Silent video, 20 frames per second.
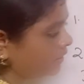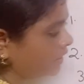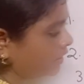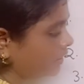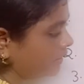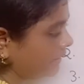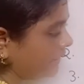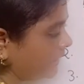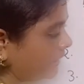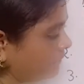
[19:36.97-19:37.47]

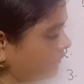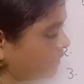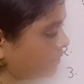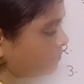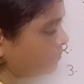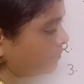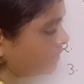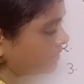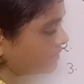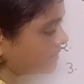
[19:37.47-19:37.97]
deal
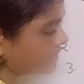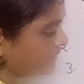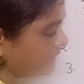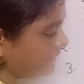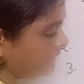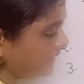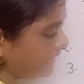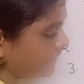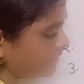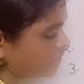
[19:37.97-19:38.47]
with
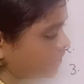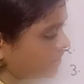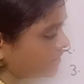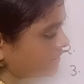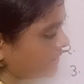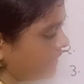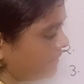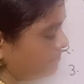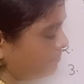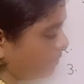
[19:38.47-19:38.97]
percentages
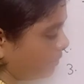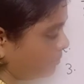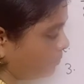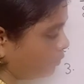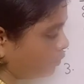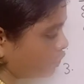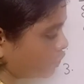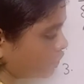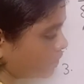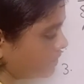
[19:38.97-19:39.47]
and
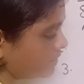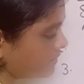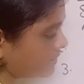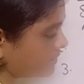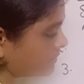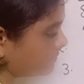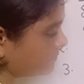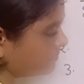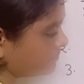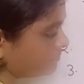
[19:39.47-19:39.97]

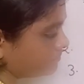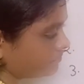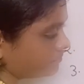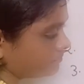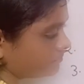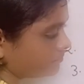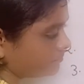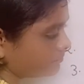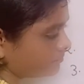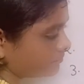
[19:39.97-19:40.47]
proportions.
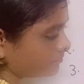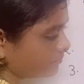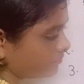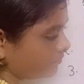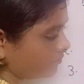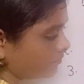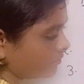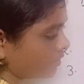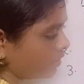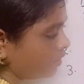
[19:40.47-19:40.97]

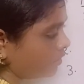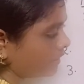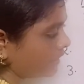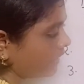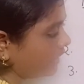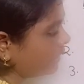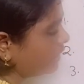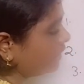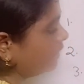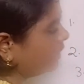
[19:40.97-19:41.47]

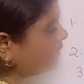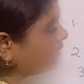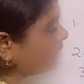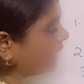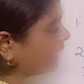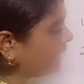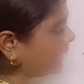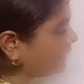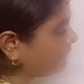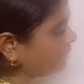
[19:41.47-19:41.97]
Okay.
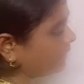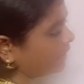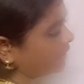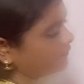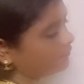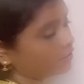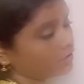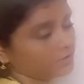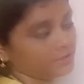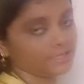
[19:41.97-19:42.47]

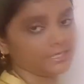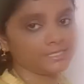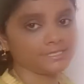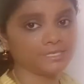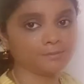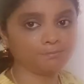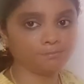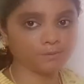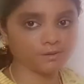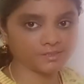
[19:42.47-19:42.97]
Whenever there is
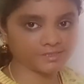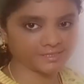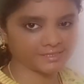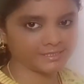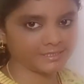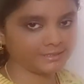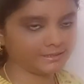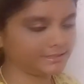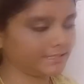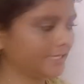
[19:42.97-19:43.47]
a
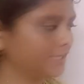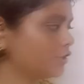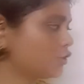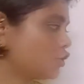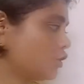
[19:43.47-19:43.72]
percentage or